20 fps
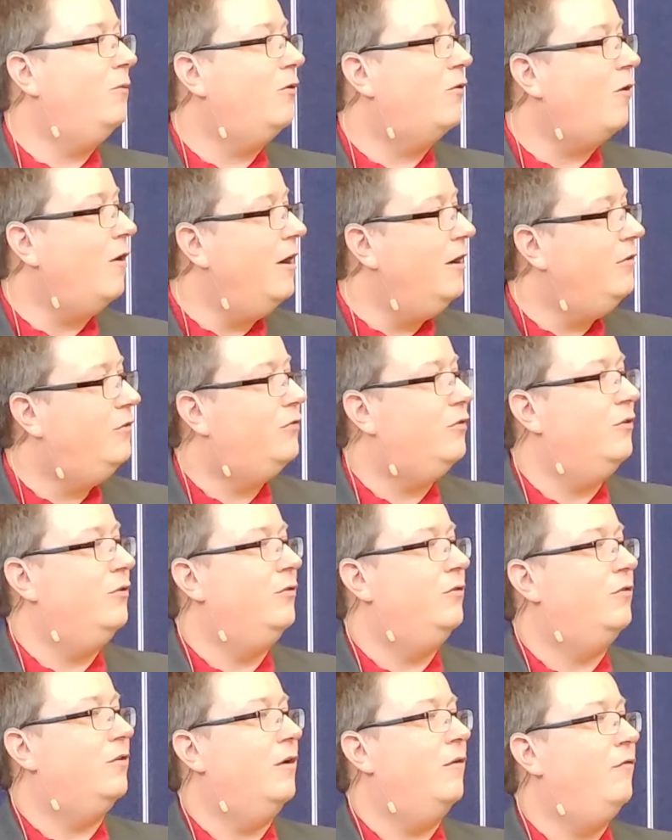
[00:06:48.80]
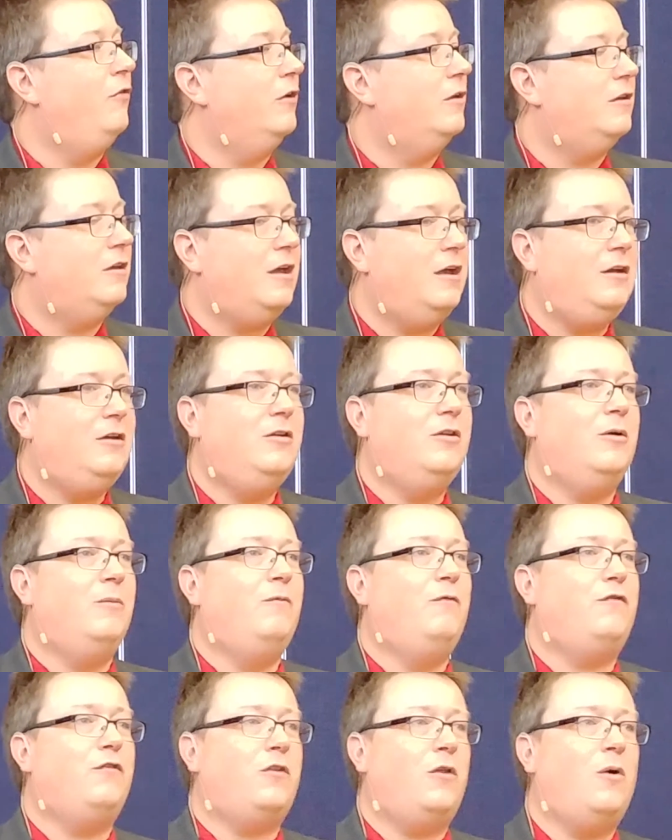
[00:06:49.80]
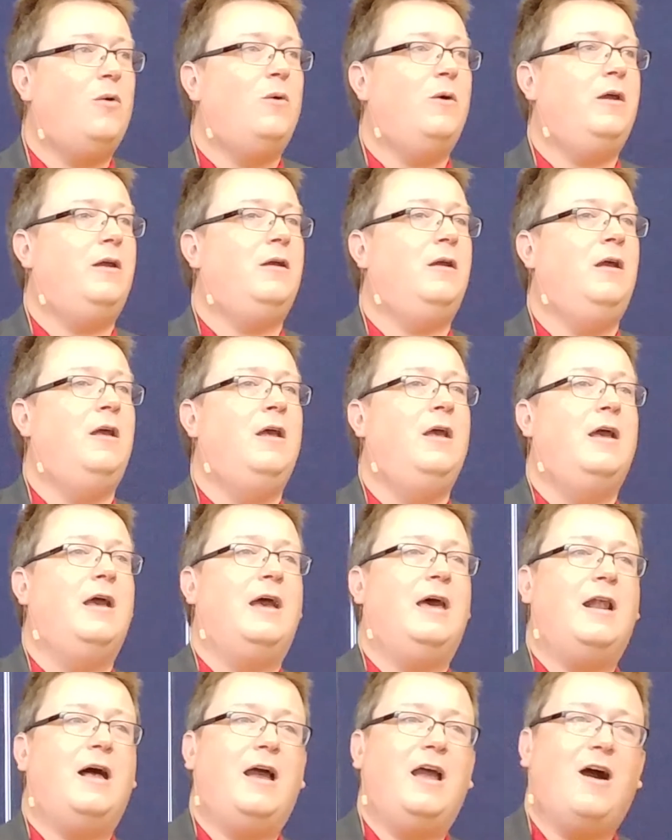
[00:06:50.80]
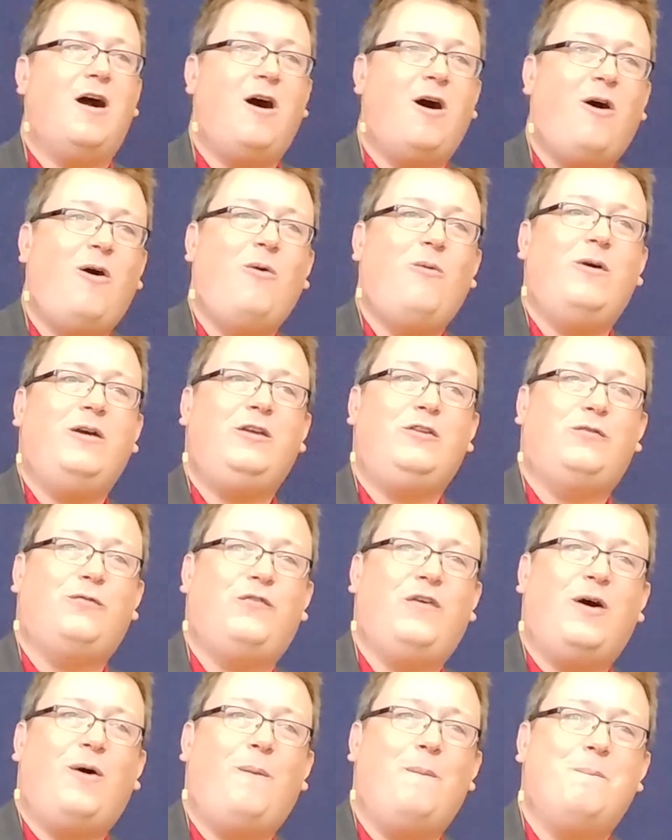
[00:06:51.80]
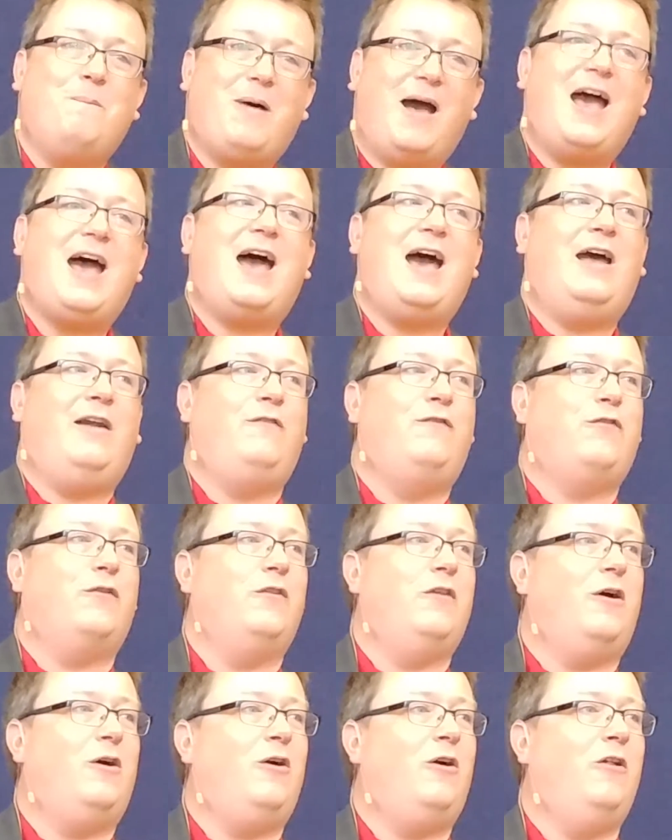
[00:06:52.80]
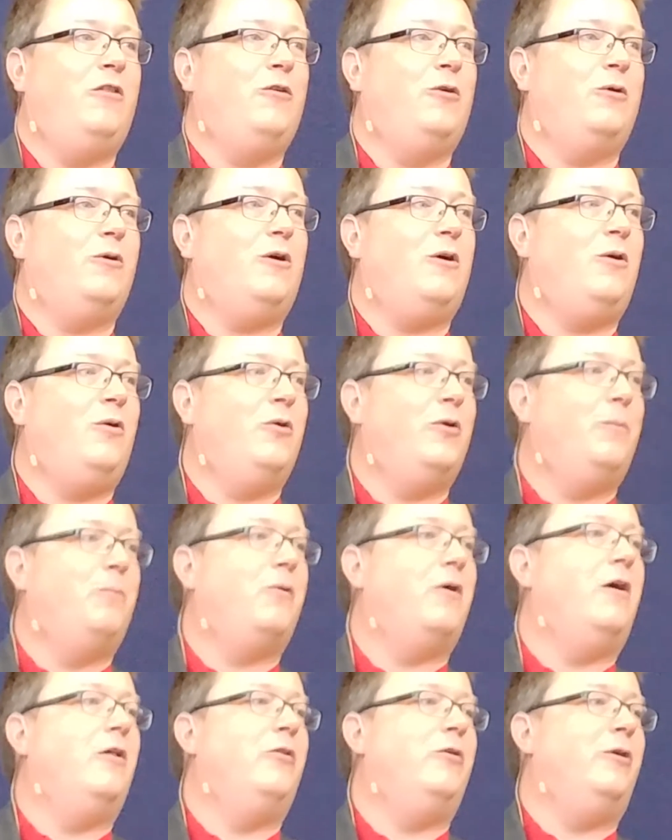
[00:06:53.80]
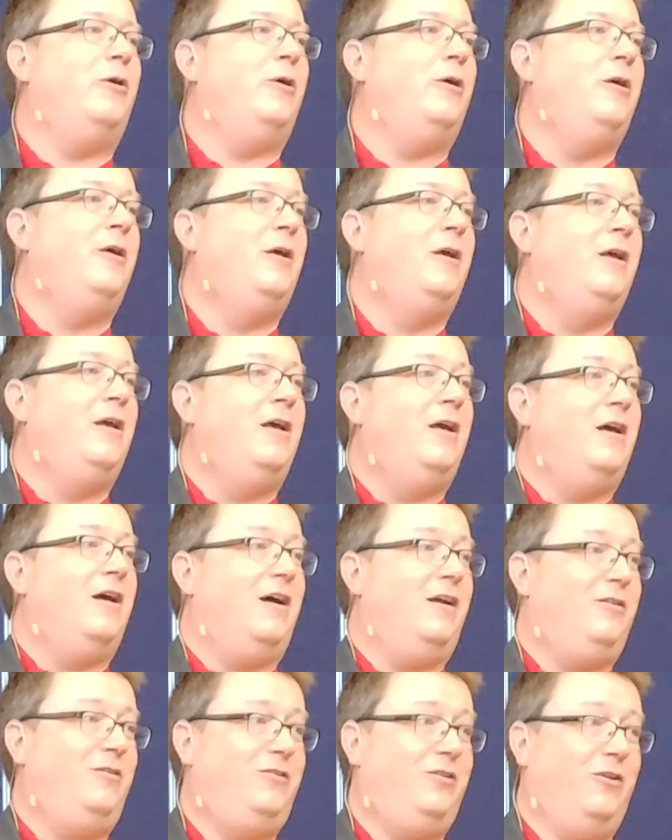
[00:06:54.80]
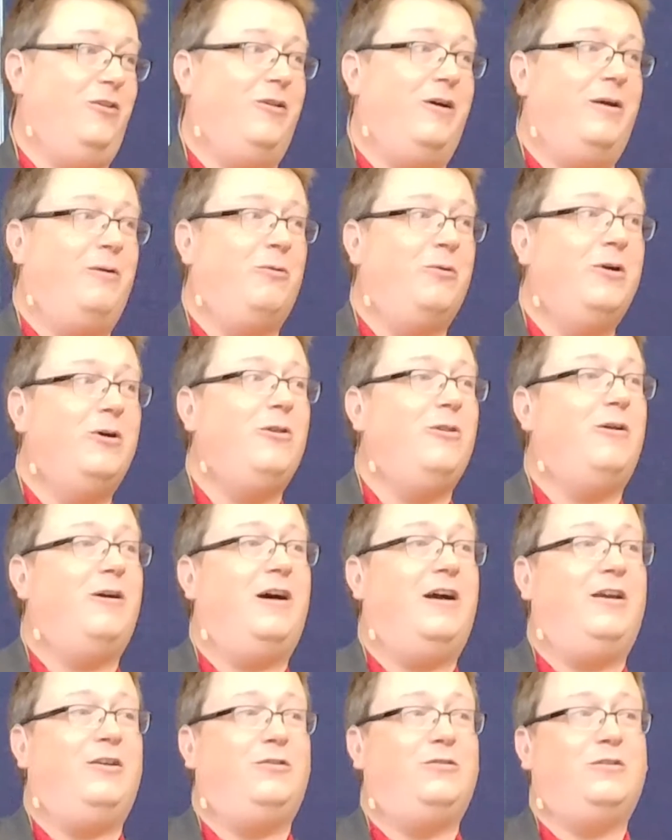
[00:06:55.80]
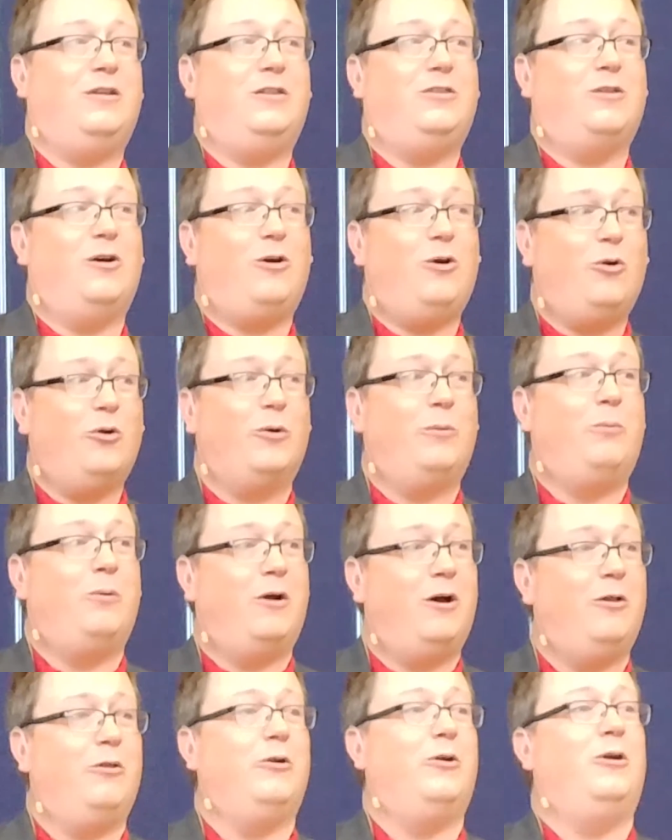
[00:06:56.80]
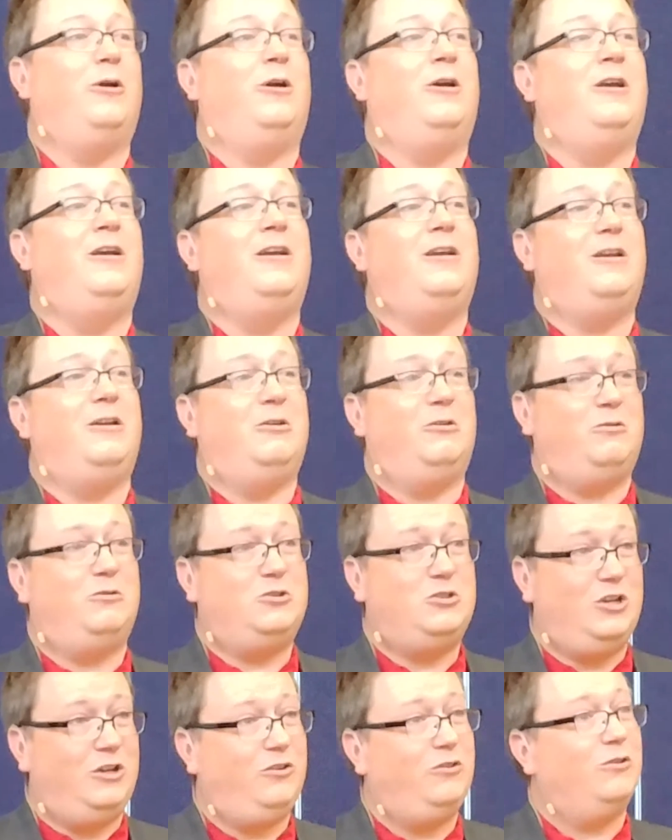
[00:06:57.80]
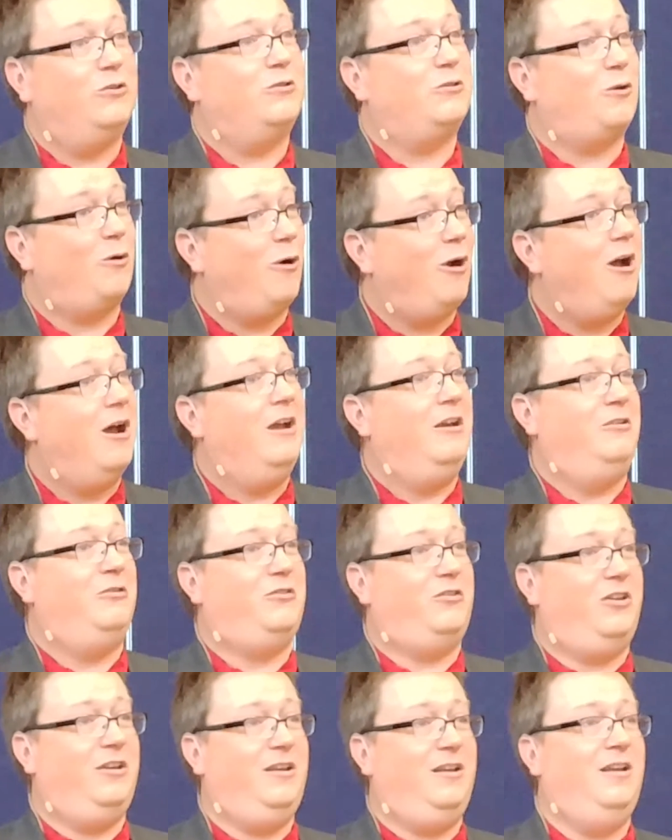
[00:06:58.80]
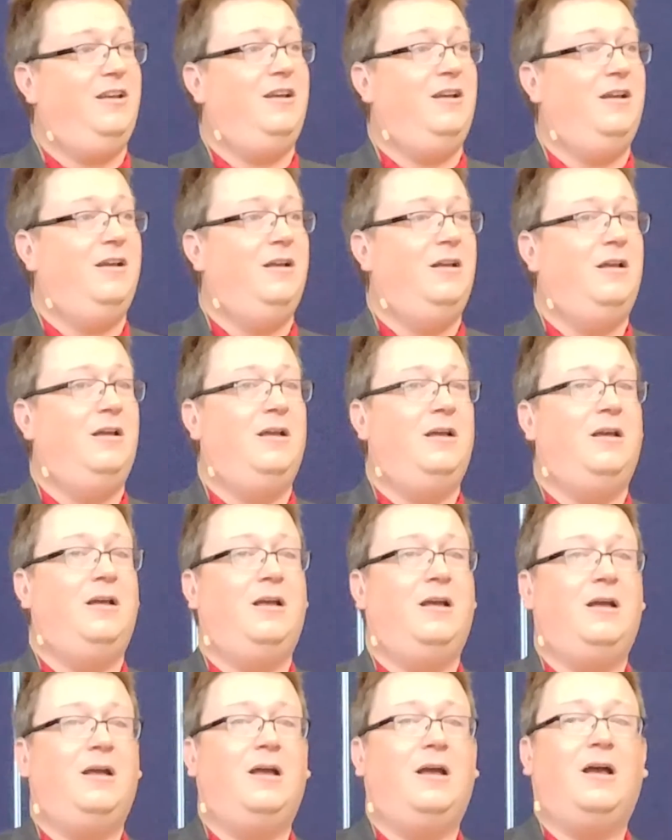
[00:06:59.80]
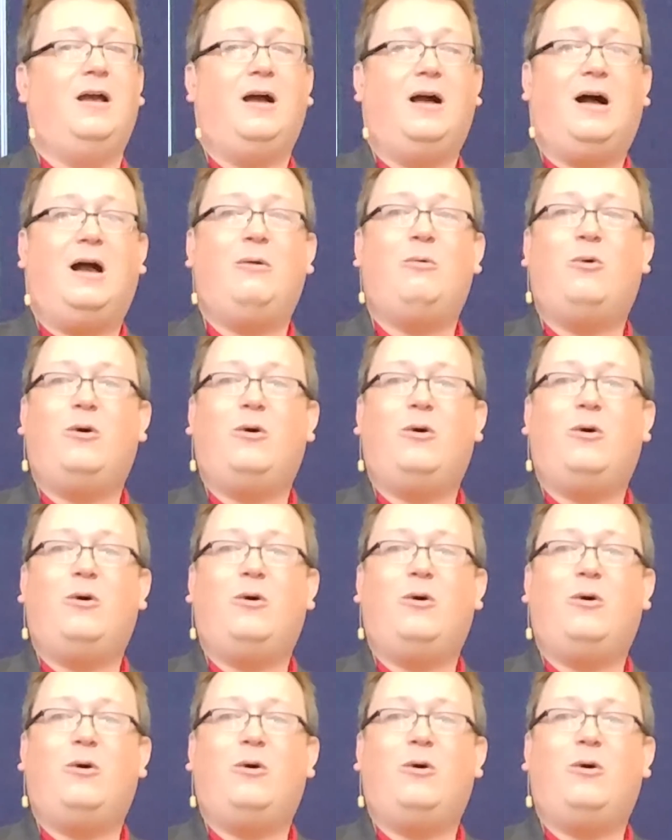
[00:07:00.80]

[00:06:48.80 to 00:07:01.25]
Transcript: graces of the kingdom flowing. And I always felt bad for the older brother until I realized that the older brother is Jesus Christ. I